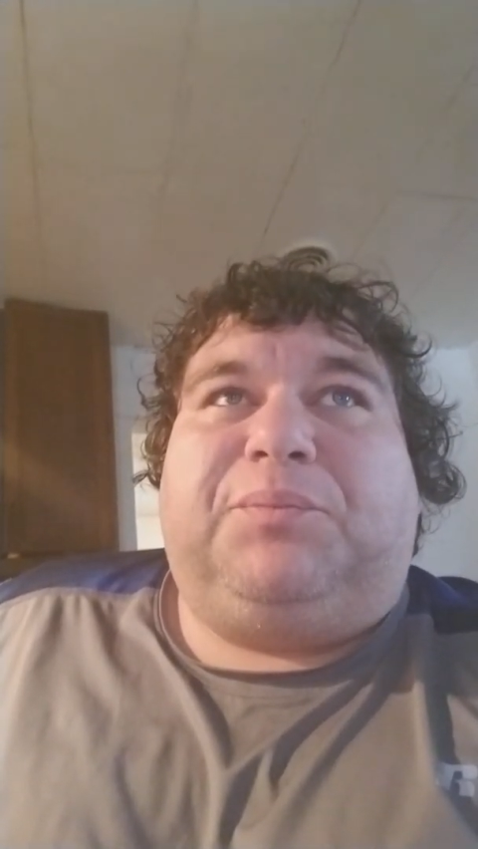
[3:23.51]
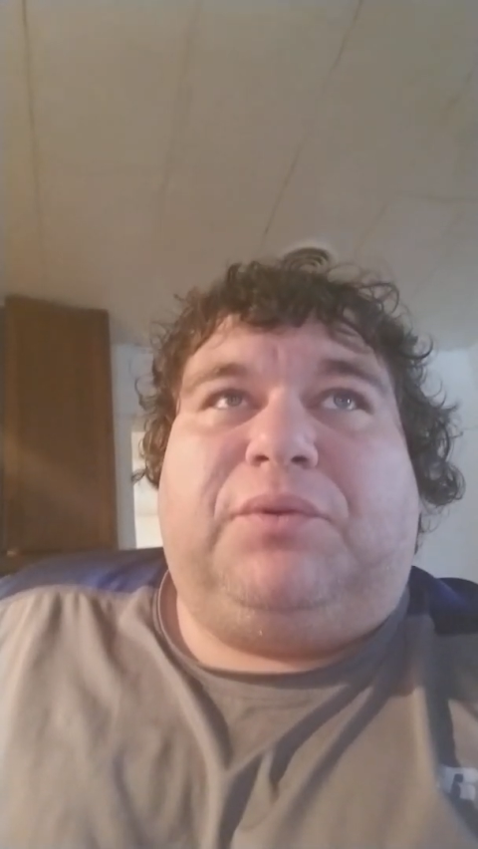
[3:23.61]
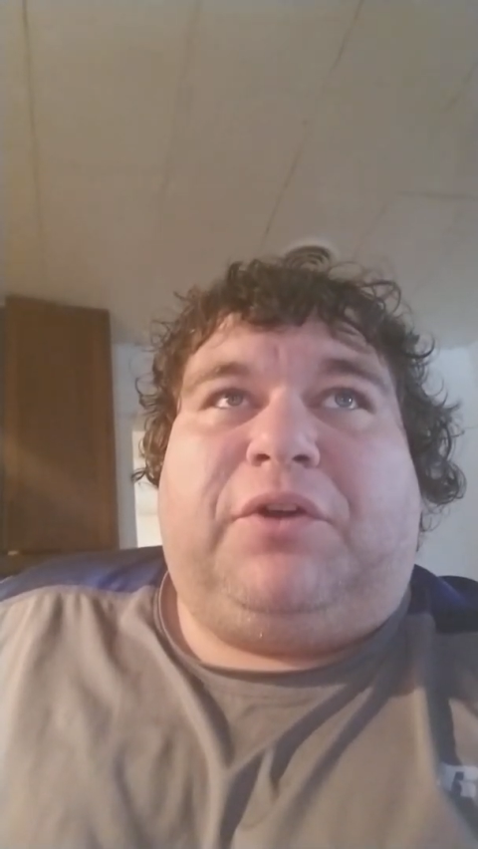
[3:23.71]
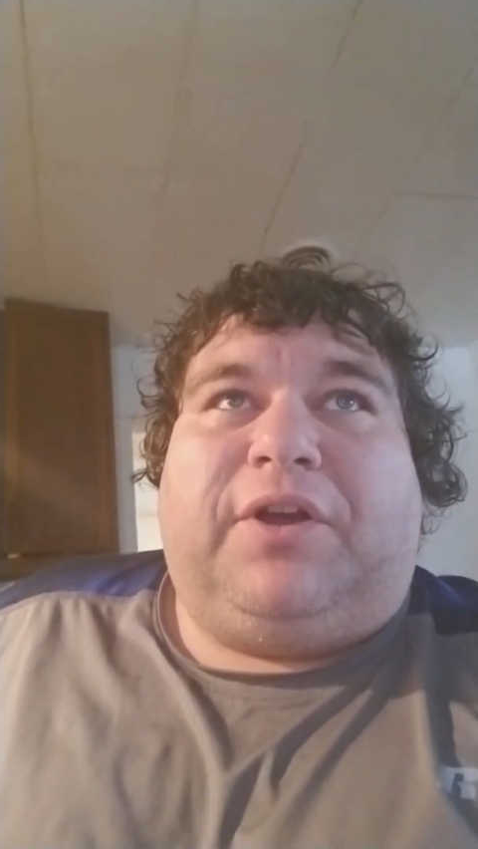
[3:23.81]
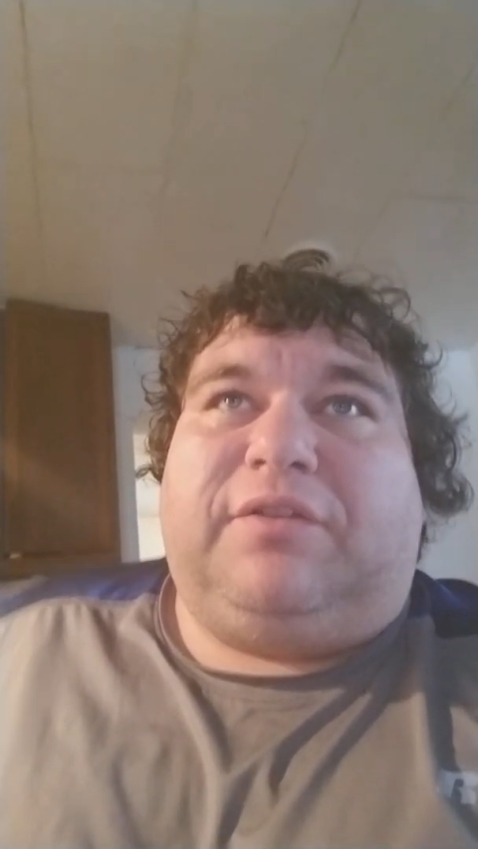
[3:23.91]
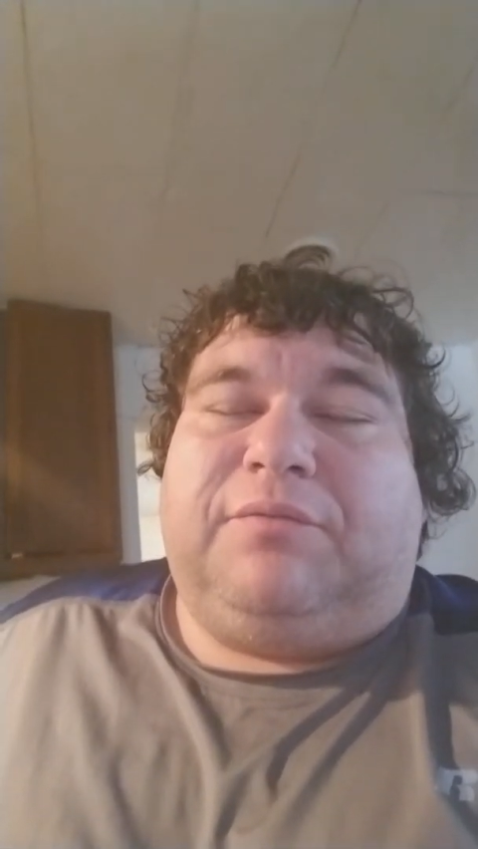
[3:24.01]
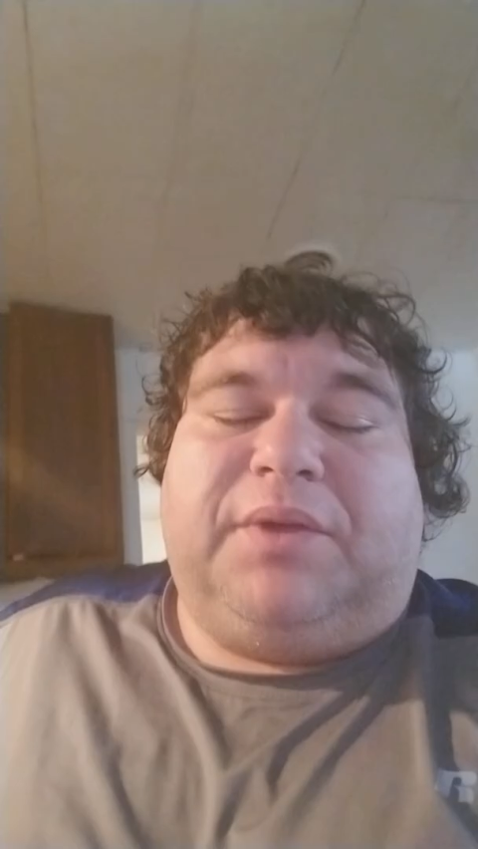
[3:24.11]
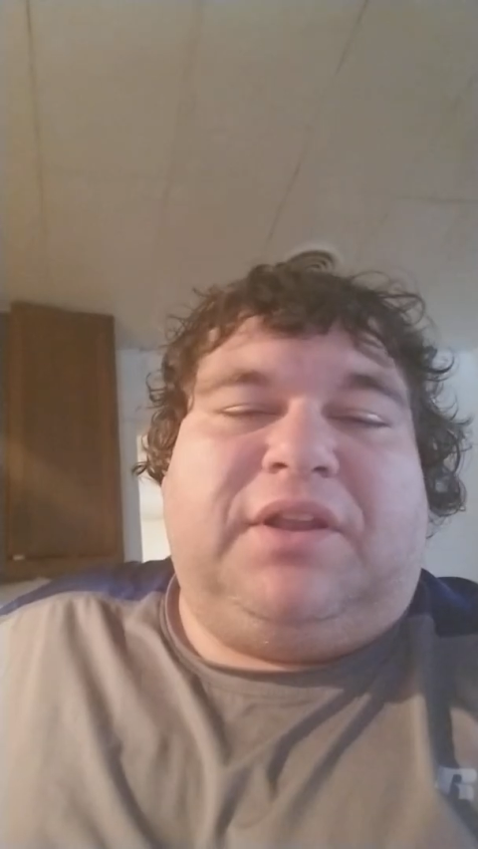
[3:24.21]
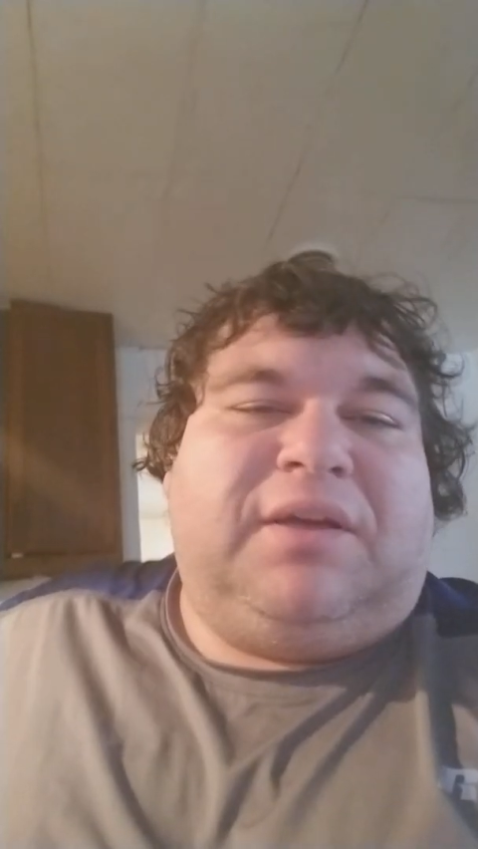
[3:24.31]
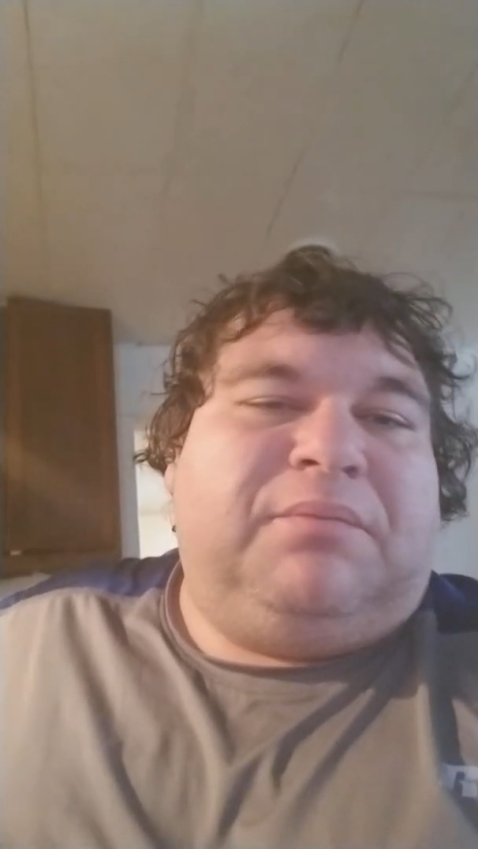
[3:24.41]
progressive,
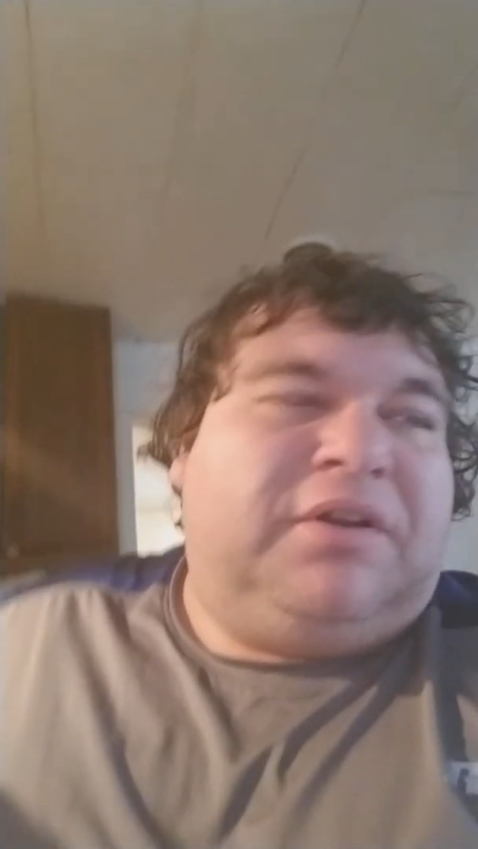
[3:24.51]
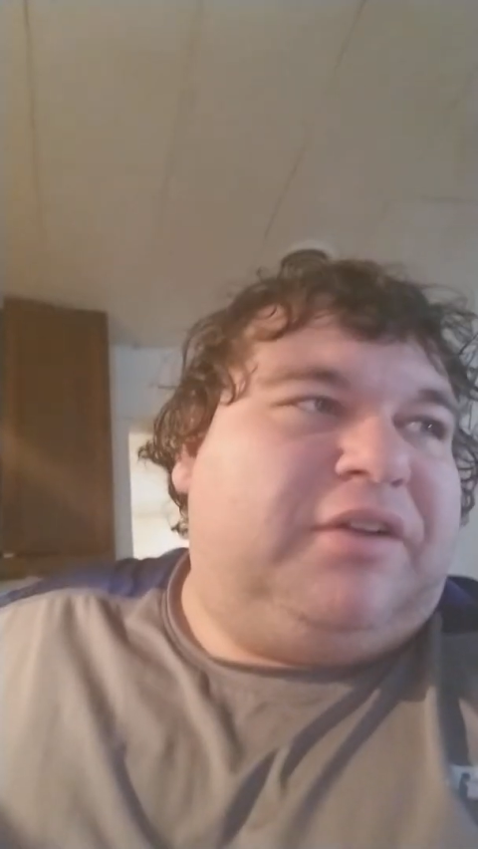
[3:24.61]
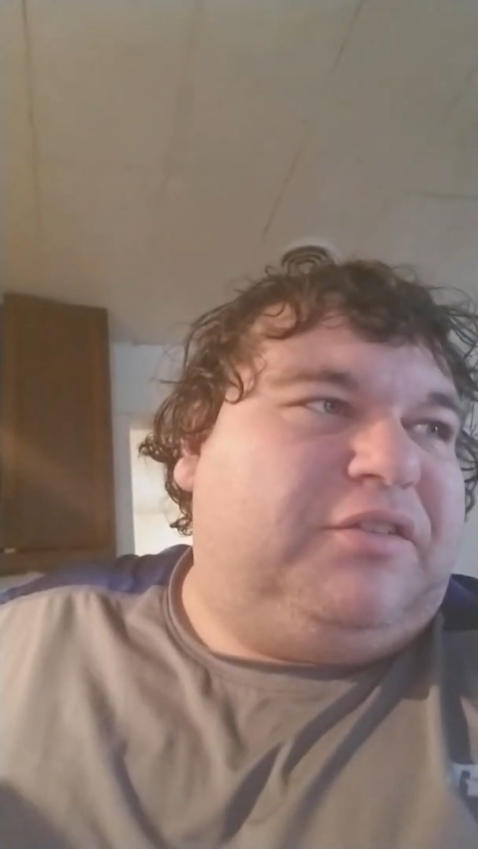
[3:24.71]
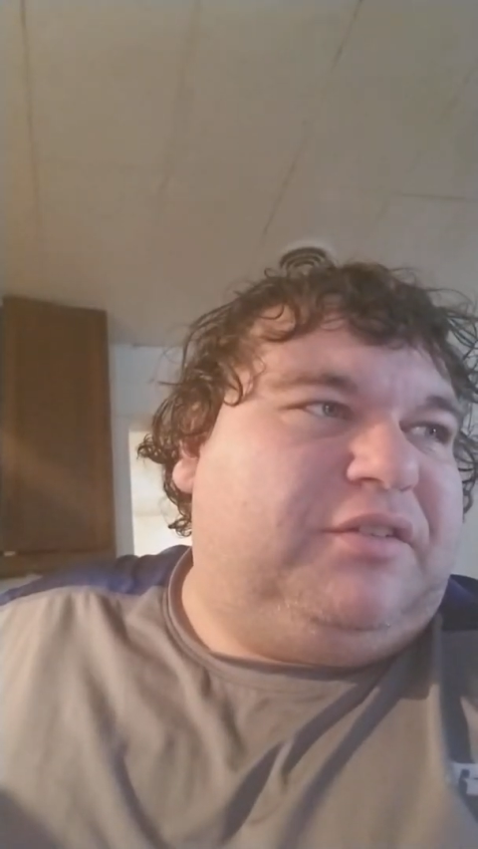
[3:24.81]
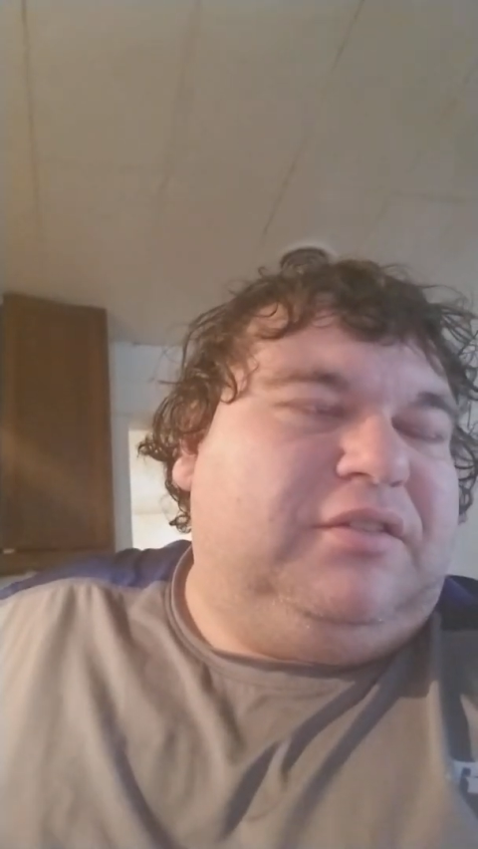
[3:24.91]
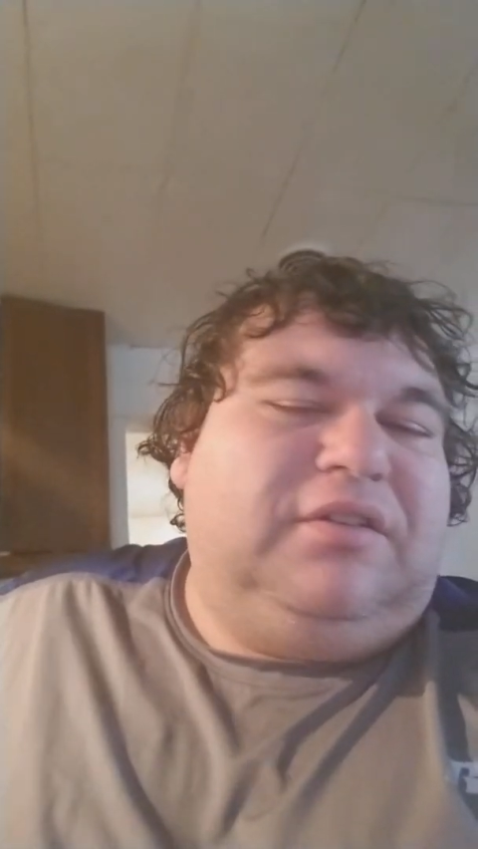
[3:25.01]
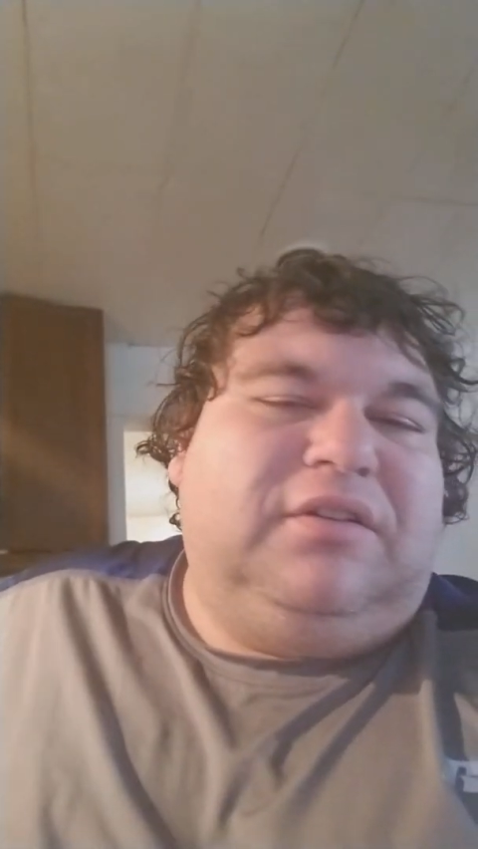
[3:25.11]
but not much